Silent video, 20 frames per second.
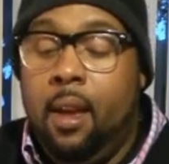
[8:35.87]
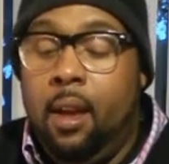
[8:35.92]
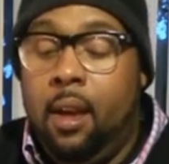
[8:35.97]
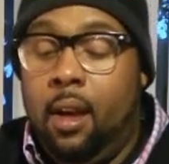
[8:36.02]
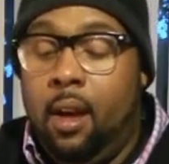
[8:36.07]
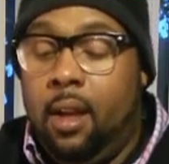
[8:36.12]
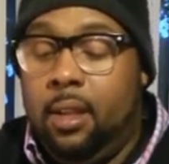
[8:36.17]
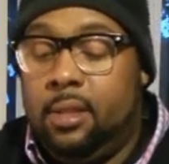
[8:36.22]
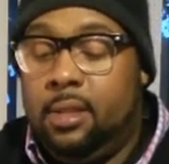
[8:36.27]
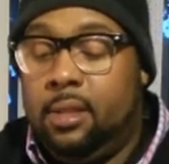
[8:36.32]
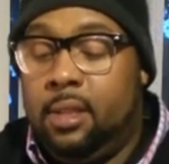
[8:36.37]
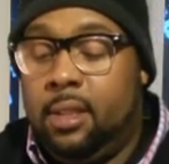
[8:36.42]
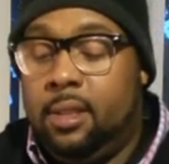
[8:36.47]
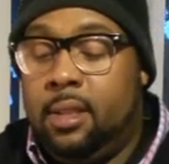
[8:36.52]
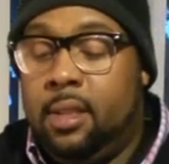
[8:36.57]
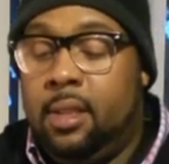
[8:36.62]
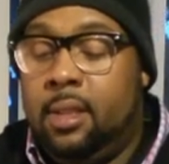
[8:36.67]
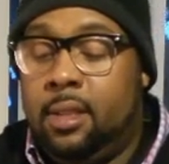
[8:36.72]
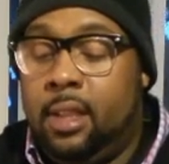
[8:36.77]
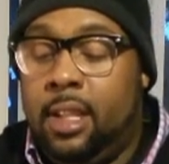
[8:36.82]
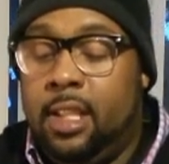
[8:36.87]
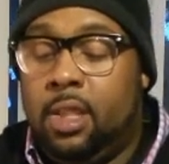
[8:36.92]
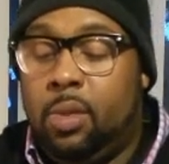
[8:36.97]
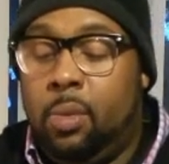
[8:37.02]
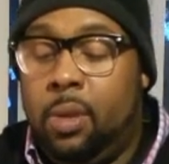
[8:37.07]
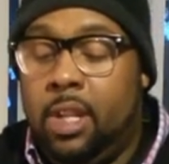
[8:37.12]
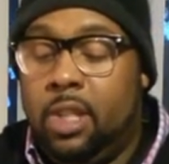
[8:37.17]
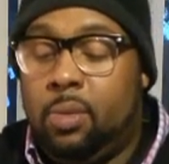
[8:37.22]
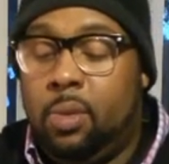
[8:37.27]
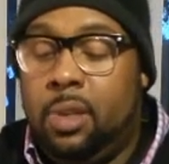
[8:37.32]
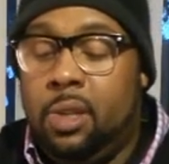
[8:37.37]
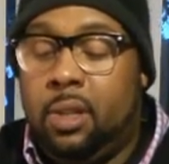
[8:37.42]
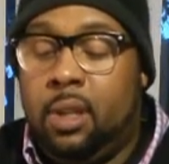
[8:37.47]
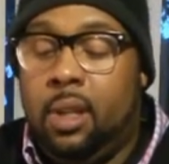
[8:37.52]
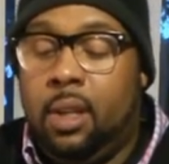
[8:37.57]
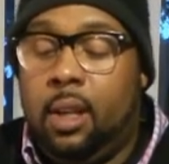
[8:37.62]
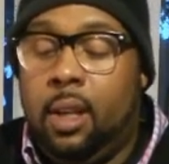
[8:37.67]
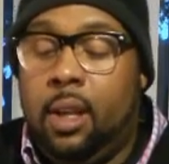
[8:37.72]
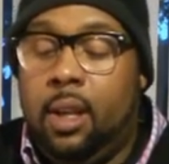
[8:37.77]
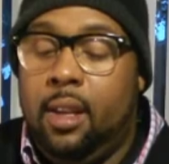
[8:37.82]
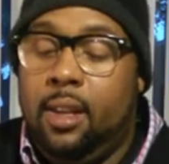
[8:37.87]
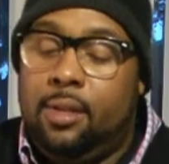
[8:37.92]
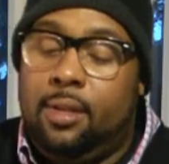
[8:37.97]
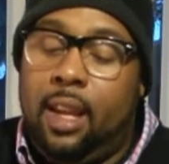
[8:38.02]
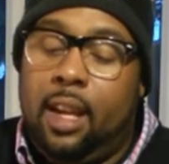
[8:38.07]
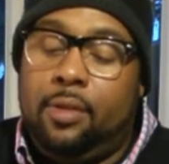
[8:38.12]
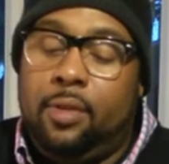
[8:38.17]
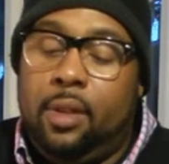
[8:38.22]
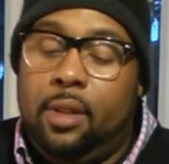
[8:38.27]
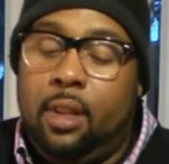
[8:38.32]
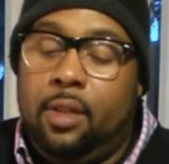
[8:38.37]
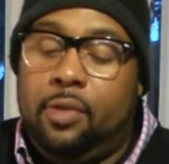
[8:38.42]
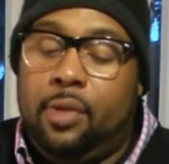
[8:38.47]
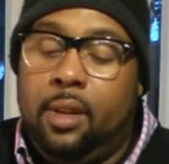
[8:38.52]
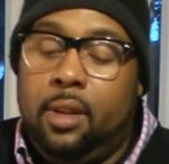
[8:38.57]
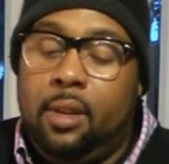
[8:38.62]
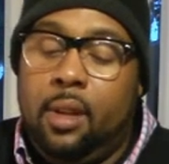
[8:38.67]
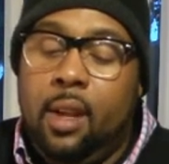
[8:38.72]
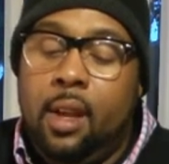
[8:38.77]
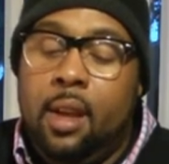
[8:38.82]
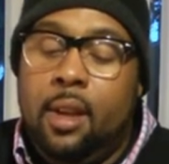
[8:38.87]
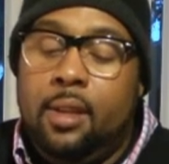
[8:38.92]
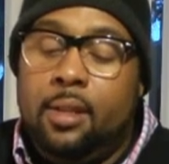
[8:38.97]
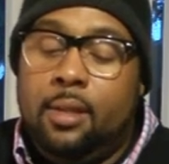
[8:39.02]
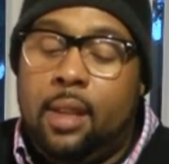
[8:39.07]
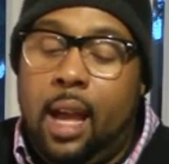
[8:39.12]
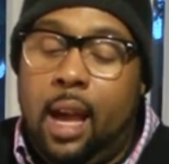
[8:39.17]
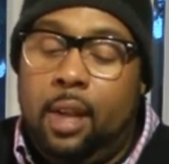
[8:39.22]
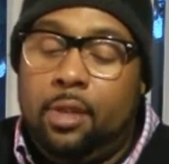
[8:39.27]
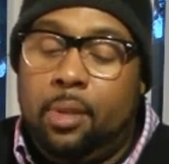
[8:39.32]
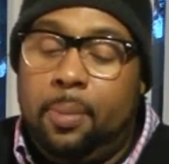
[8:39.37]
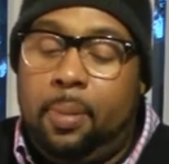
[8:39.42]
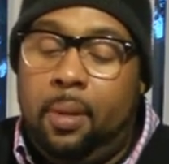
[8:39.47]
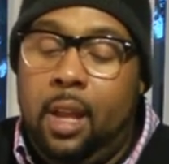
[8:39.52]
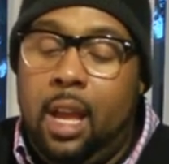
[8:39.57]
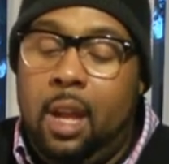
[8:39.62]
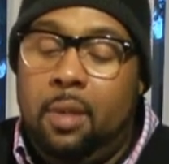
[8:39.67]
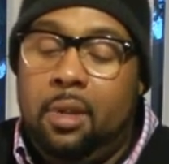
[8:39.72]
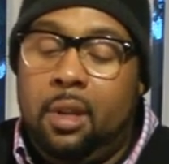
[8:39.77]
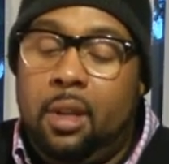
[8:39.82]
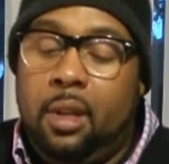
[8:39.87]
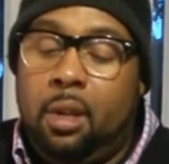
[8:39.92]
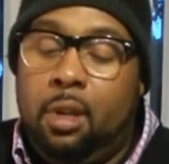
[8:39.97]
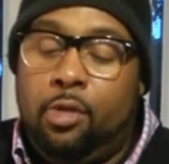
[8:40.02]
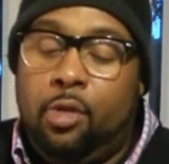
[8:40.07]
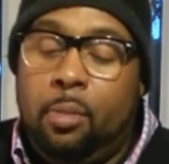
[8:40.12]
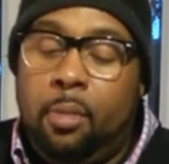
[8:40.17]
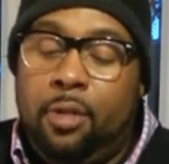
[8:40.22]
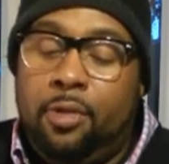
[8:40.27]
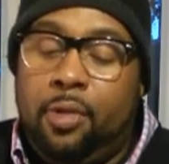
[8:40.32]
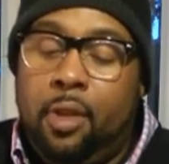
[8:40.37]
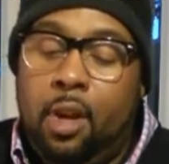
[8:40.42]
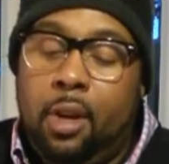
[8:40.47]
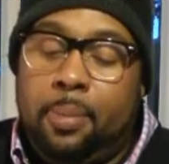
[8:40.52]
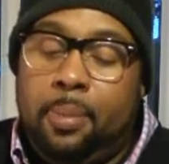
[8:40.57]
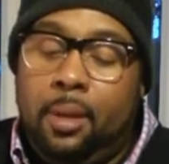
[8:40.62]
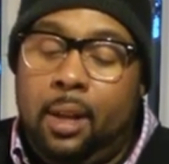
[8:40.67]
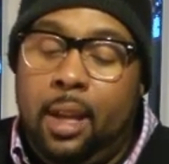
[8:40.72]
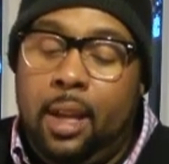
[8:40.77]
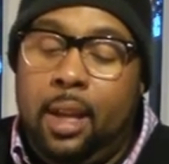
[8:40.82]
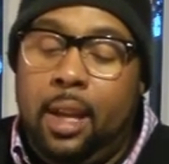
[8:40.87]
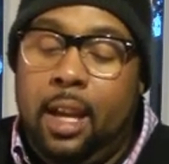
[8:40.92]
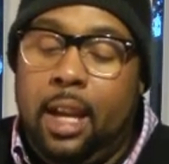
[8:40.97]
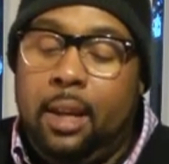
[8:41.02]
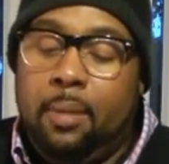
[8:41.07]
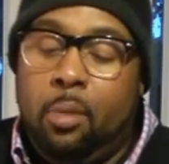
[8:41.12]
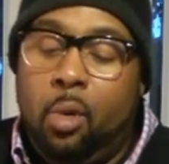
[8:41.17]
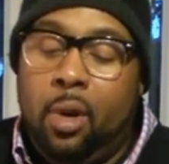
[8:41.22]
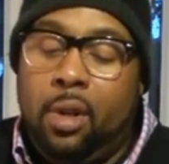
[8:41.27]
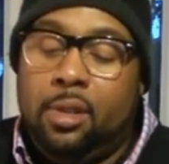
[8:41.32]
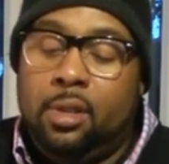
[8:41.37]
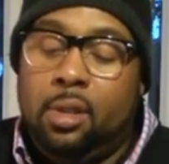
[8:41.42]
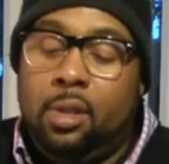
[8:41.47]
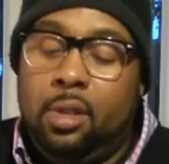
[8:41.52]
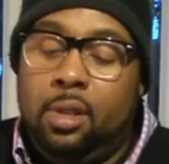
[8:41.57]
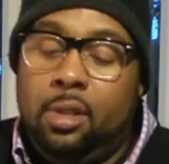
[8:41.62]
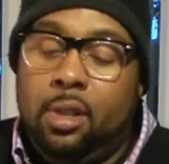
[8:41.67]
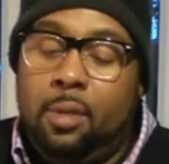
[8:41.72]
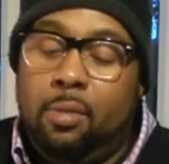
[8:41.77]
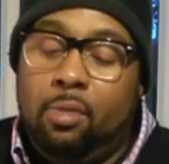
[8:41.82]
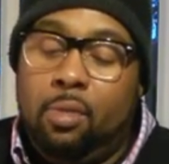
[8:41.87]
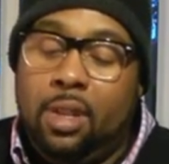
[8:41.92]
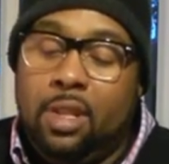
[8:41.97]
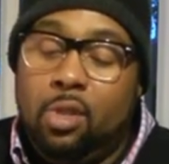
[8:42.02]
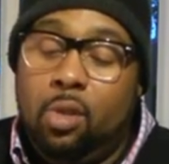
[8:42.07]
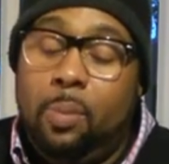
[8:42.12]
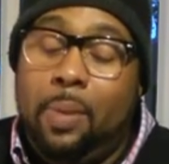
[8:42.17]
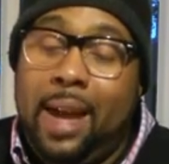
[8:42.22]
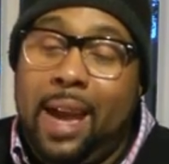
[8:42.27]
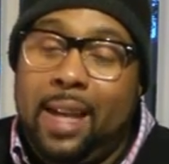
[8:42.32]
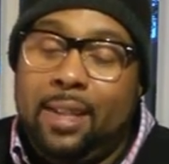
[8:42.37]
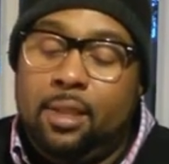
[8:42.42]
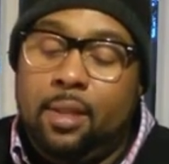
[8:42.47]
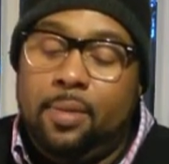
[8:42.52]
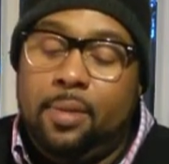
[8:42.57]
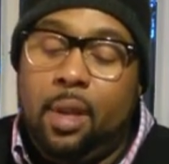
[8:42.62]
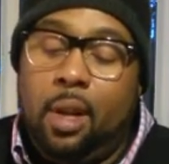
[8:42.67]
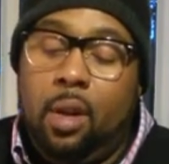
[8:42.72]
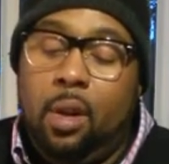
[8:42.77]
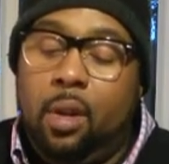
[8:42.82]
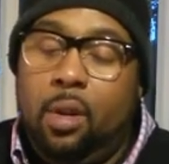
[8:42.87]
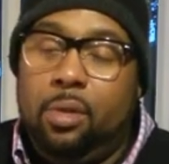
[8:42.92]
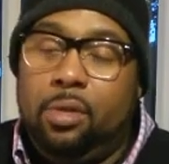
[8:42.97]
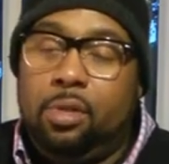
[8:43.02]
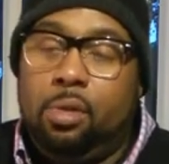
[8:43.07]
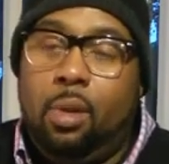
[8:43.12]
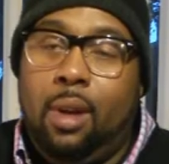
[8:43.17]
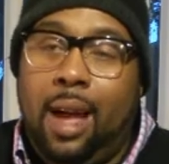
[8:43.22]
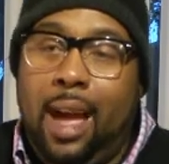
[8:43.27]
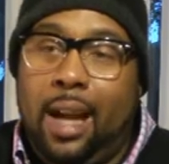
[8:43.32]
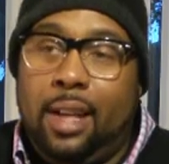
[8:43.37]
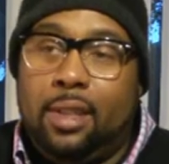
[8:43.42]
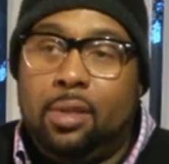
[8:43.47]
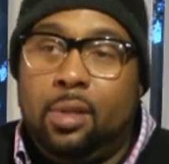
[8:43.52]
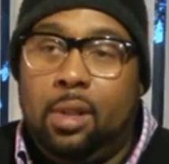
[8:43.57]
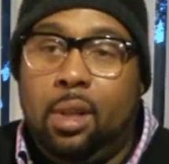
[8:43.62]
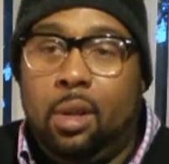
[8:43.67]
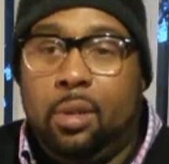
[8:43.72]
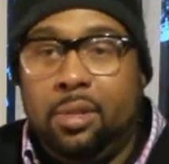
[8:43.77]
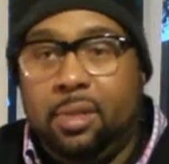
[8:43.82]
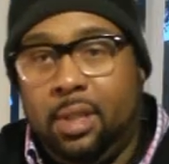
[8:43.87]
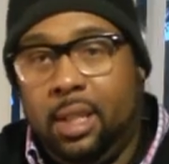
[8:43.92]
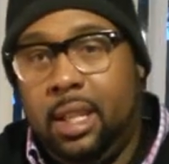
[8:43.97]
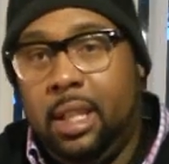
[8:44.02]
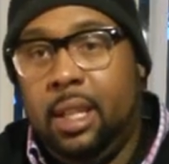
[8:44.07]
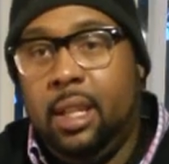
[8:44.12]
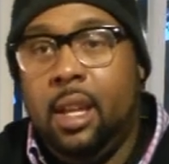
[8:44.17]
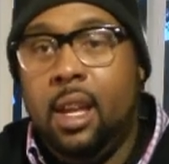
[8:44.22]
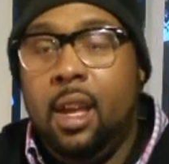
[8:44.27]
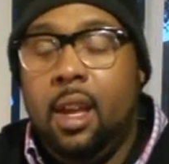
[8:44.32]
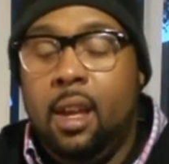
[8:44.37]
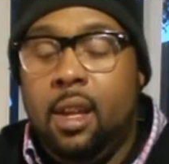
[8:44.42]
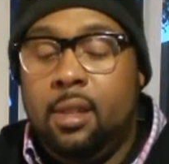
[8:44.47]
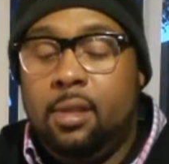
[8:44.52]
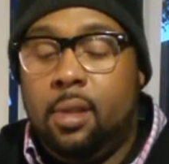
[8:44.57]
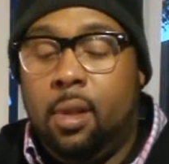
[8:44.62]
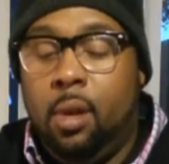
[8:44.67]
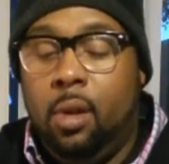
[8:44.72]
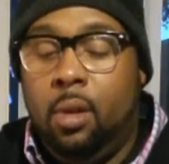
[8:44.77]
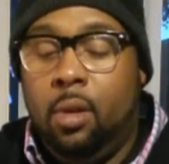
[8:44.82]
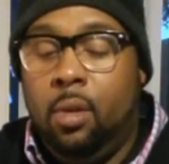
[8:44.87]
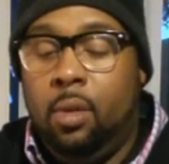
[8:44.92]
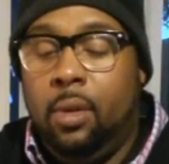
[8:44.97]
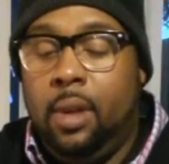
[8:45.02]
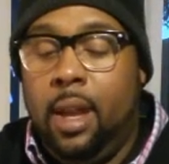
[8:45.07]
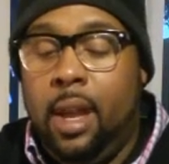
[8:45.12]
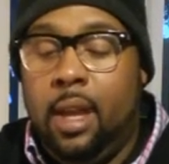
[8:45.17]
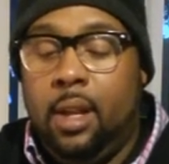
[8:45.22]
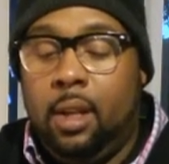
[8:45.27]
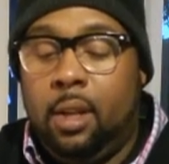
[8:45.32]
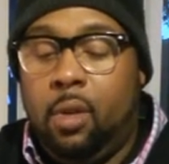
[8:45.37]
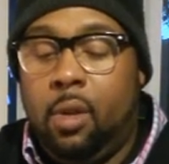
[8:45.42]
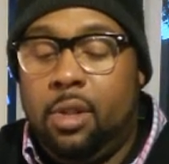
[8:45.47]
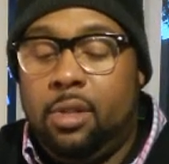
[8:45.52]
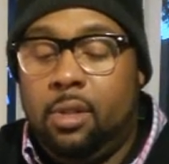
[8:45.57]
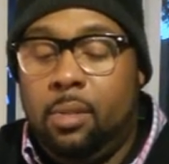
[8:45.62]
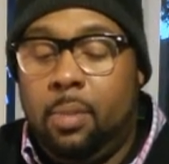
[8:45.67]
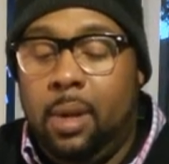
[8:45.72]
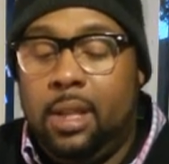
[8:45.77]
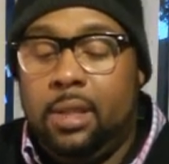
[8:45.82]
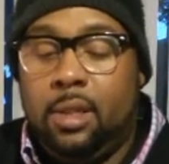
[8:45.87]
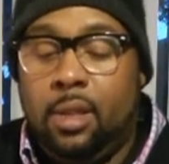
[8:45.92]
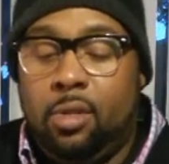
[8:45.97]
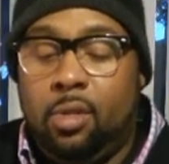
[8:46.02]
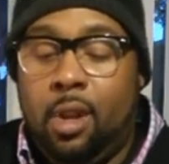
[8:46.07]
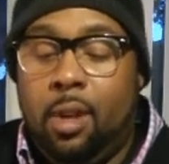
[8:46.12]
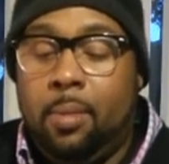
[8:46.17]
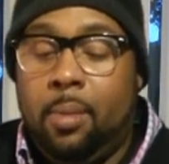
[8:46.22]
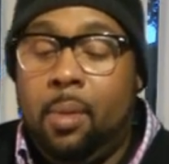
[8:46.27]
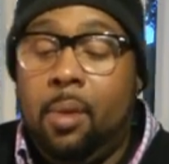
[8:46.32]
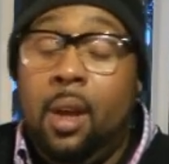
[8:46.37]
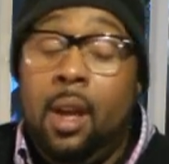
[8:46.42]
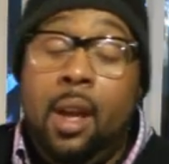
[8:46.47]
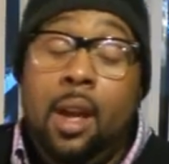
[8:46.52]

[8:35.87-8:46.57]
This is a Z-switch where you can get, it's like for different styles of playing. You can go from a funk playing more to the original passive tone to an actual low Z tone, and of course your bass and treble.